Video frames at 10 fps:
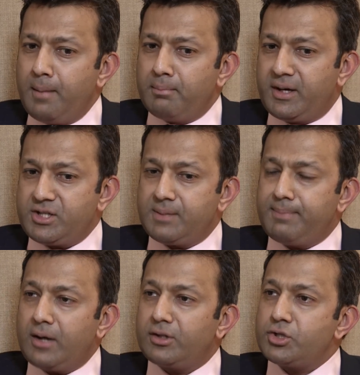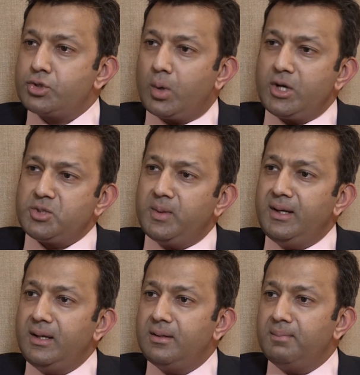But it's about the choice we
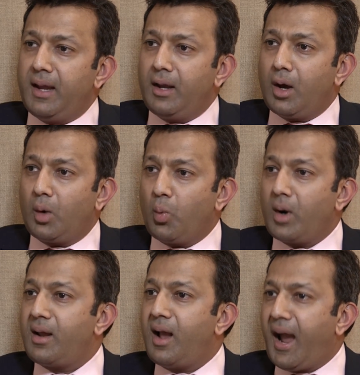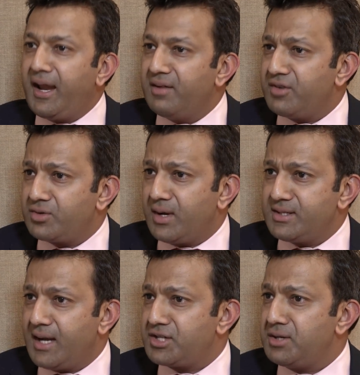need to make on what kind of a
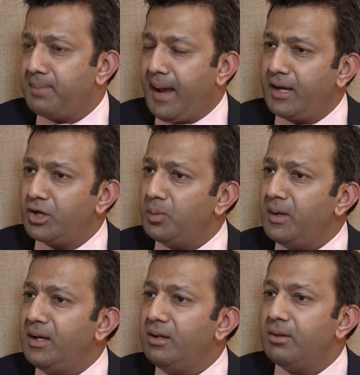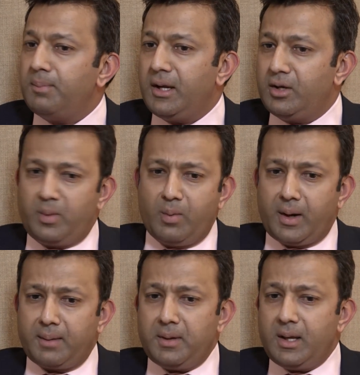transaction bank do we need to be. Do we
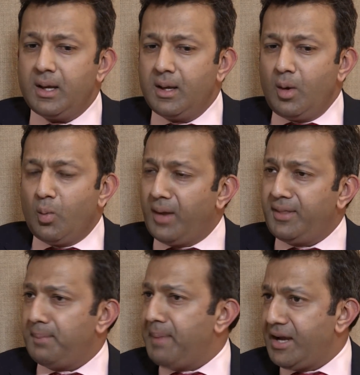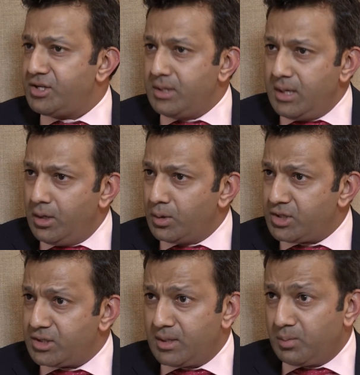want to be one that banks the
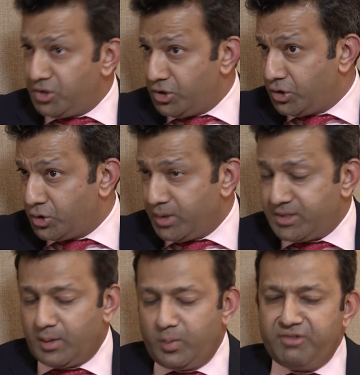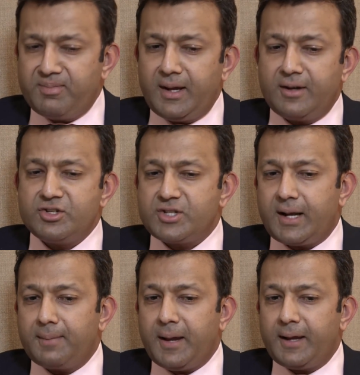ecosystem, which is a choice that we've made in
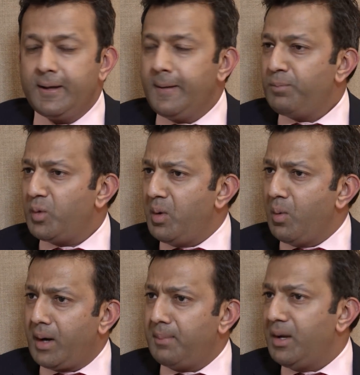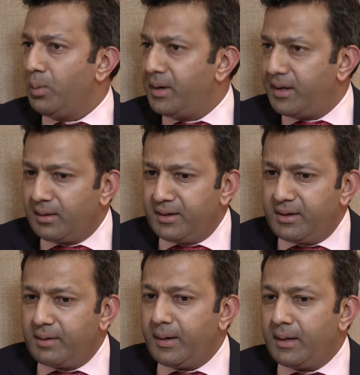Standard Bank? Do we want to be a vertical
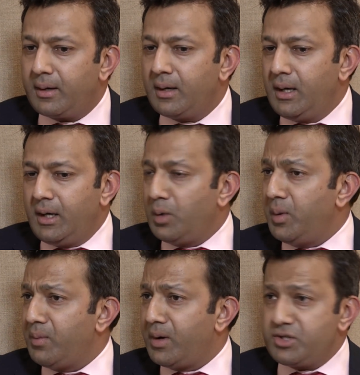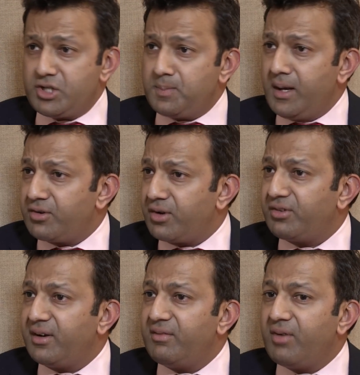integrator? Do we want to just be a
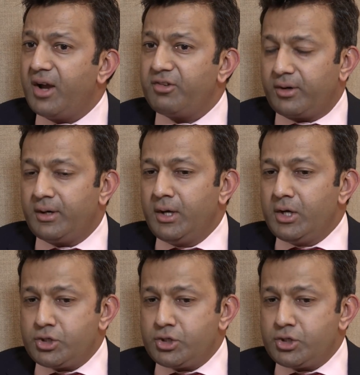trusted advisor?